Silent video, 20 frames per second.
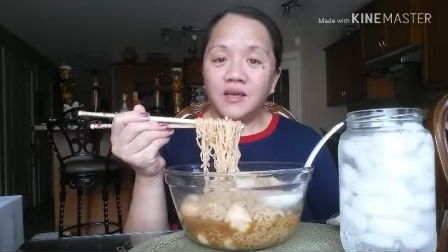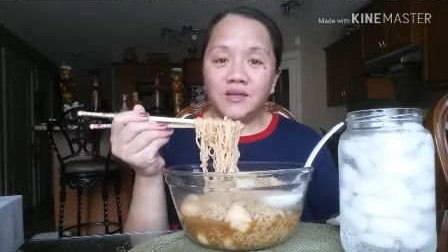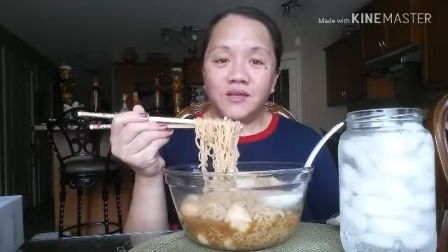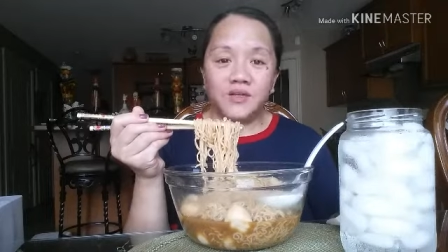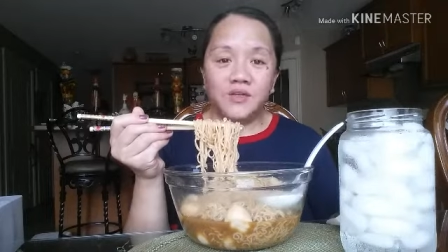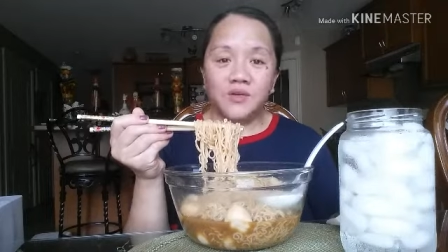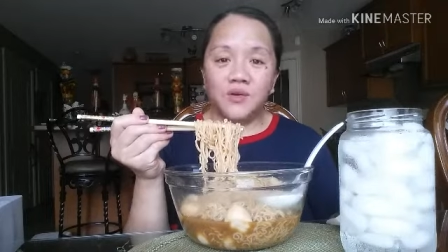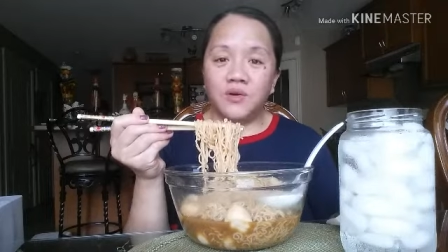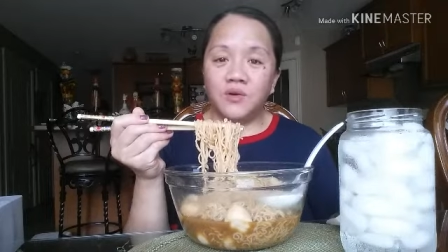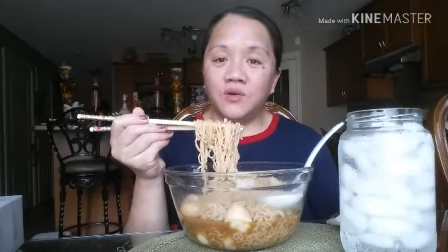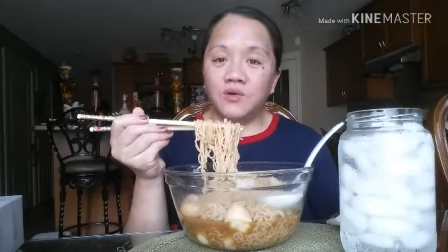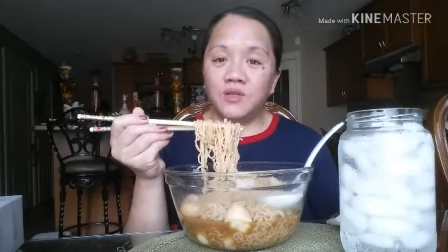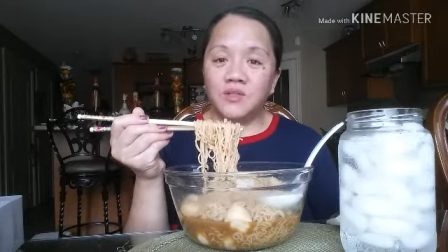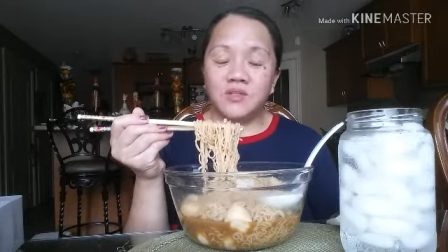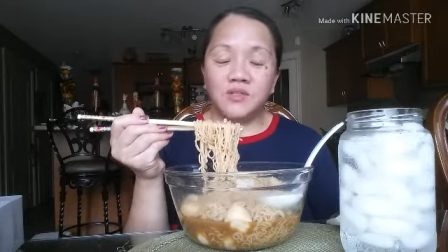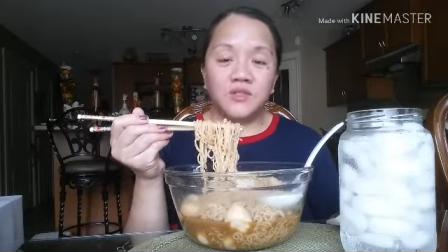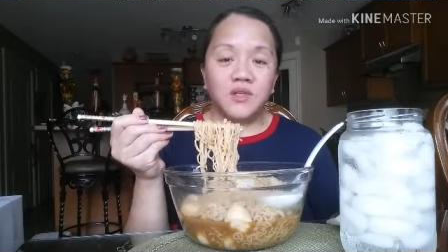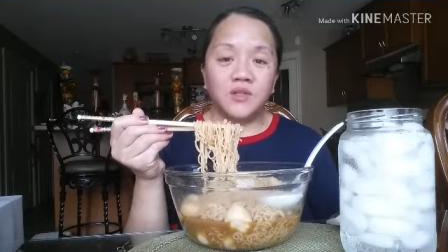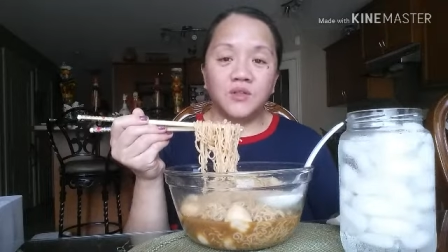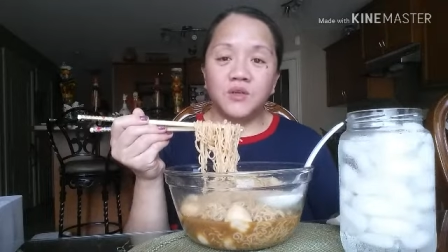you know,
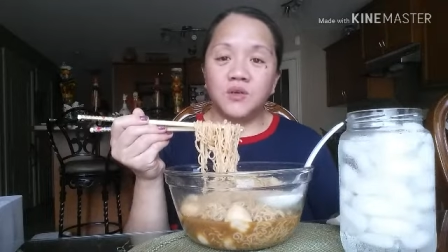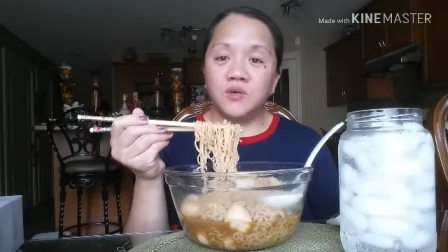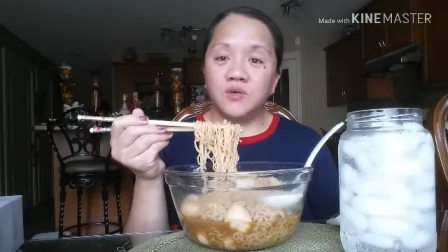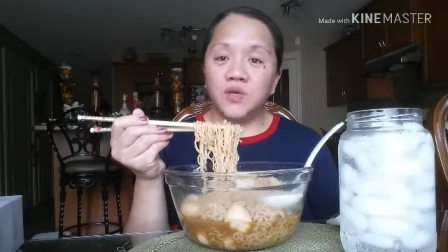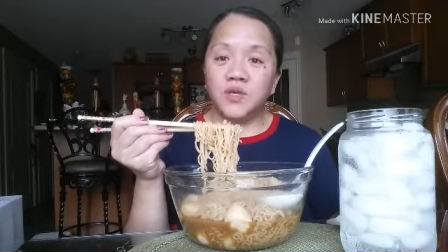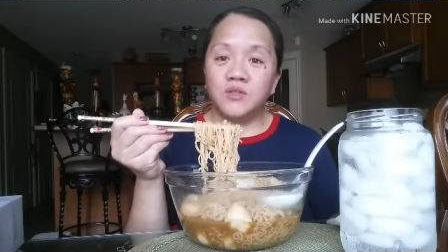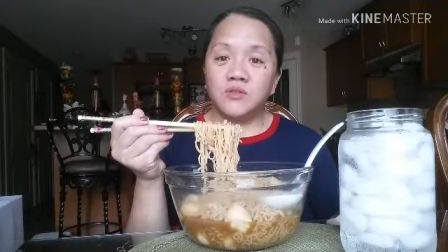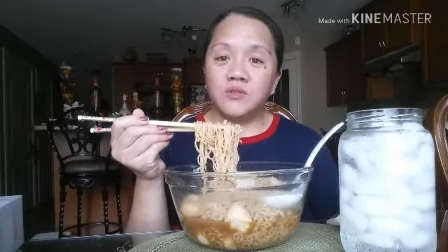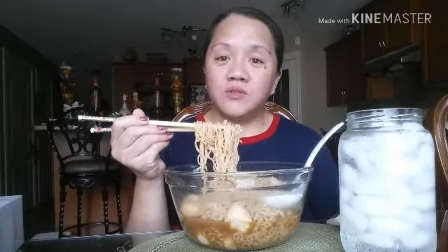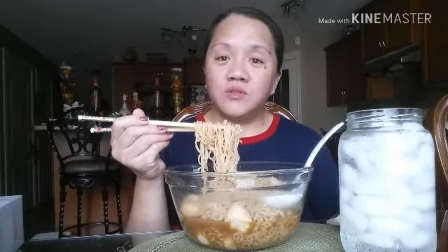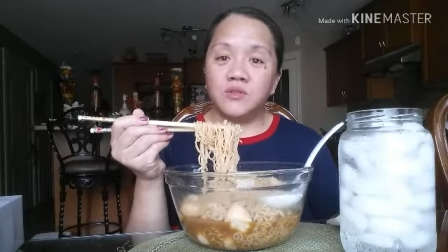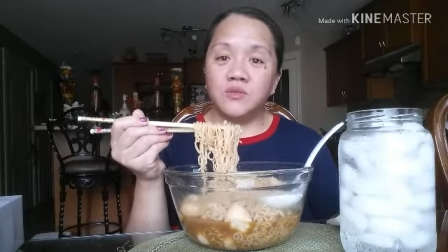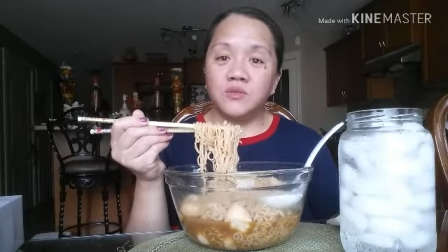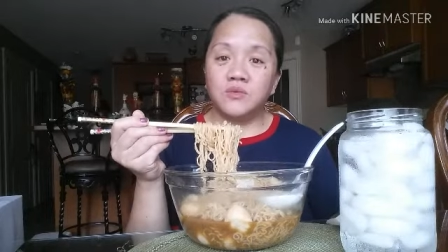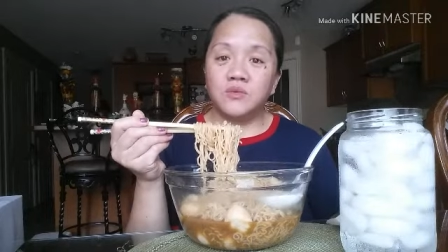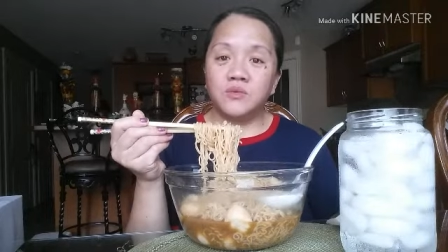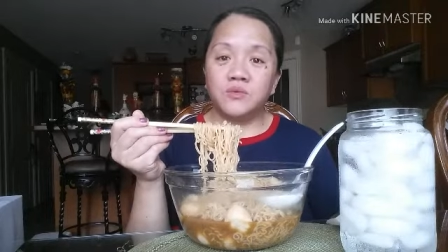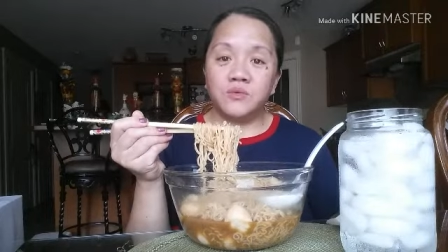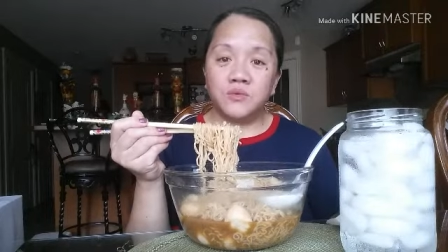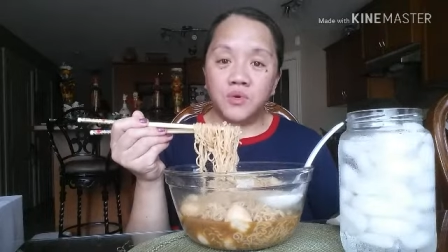it's not going
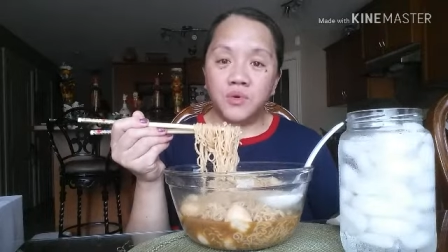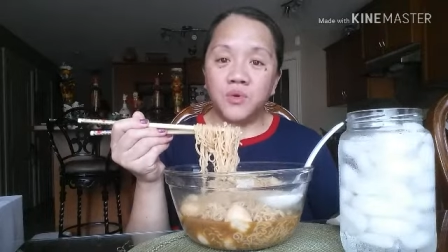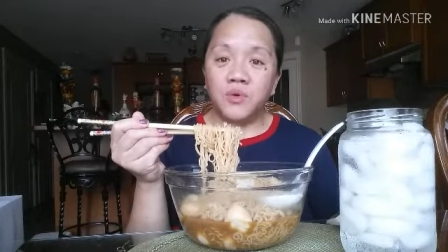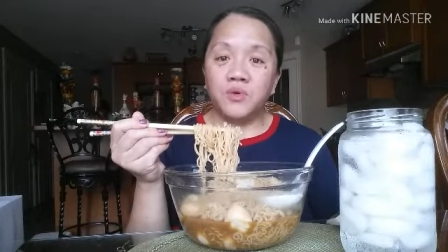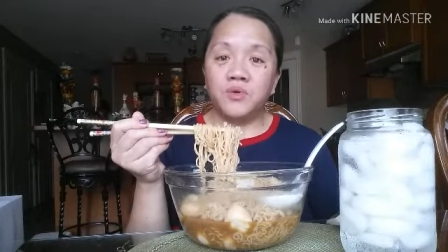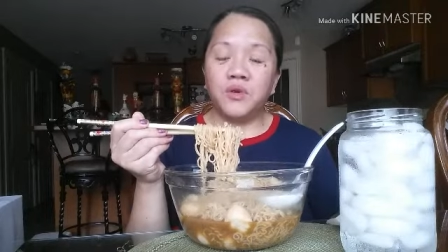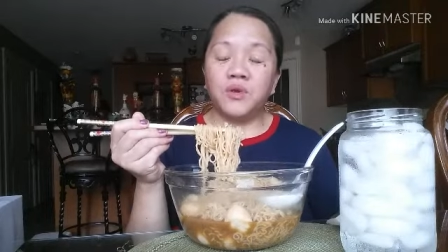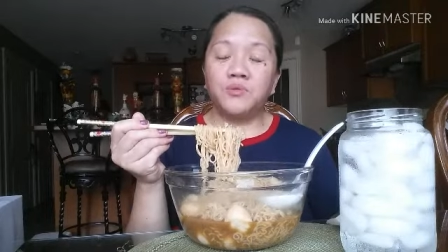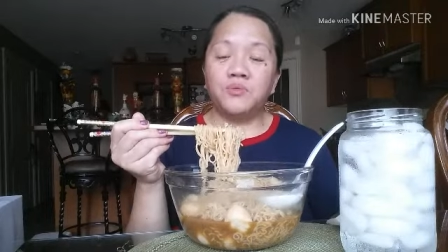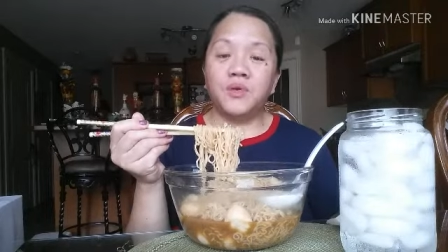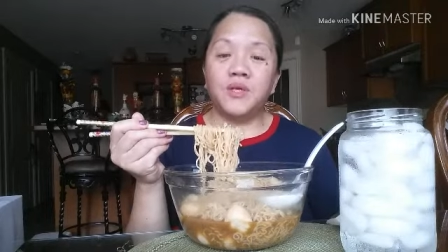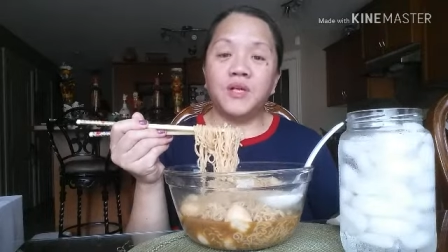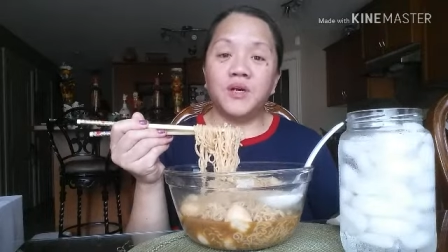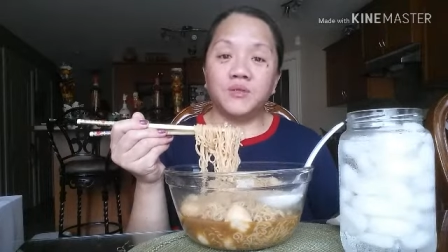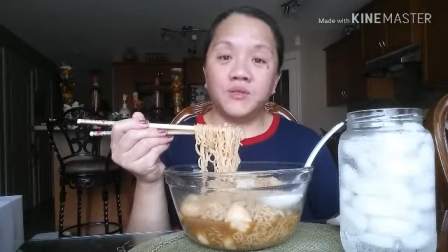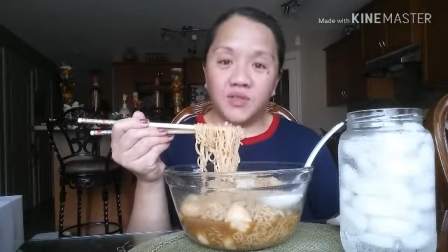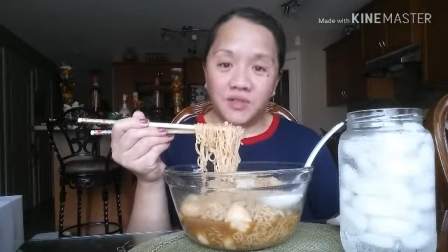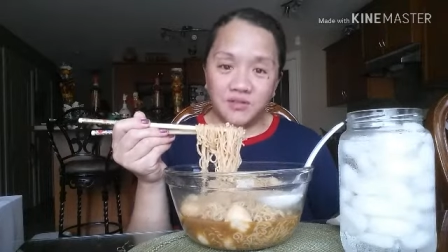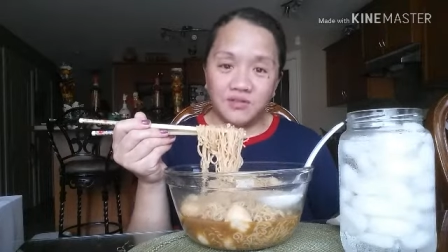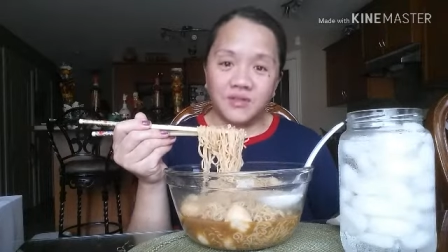to grow
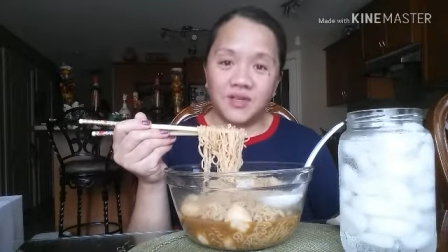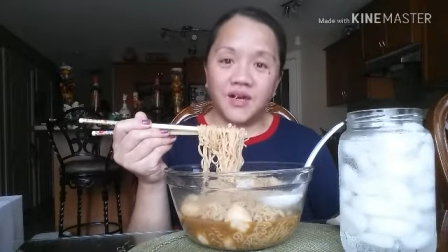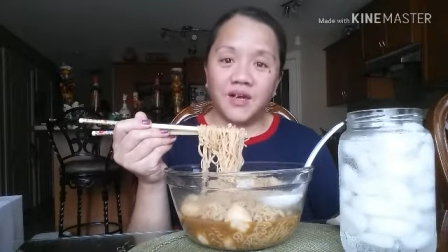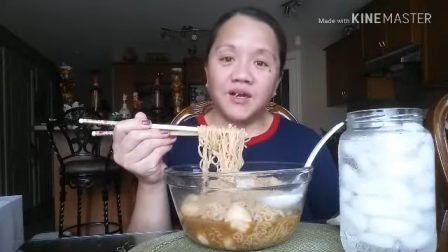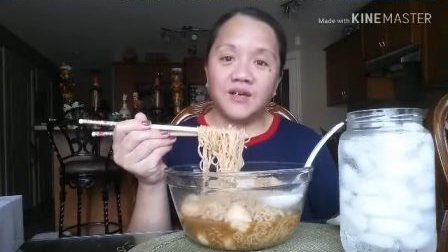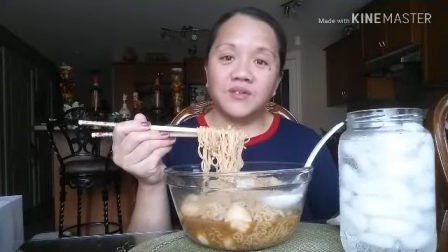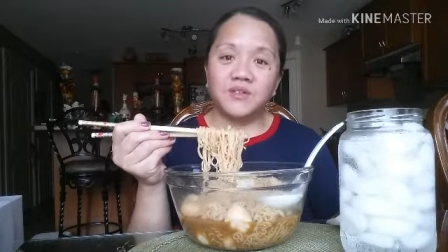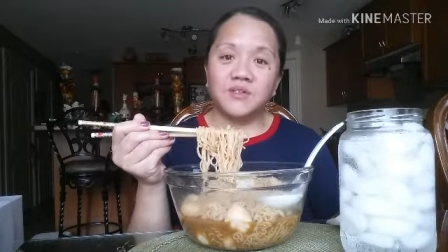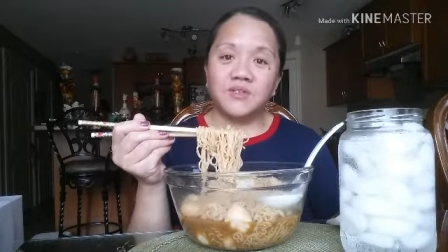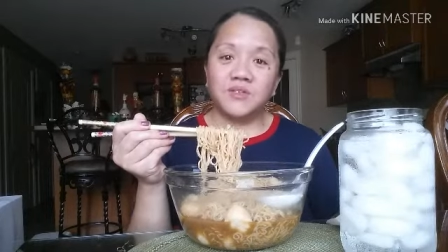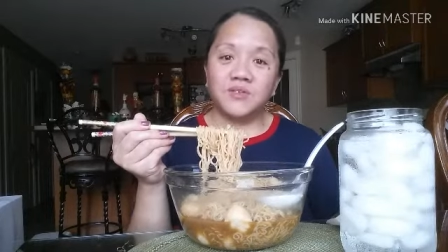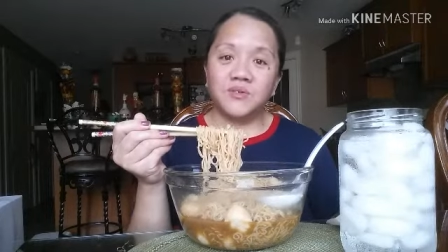without you guys.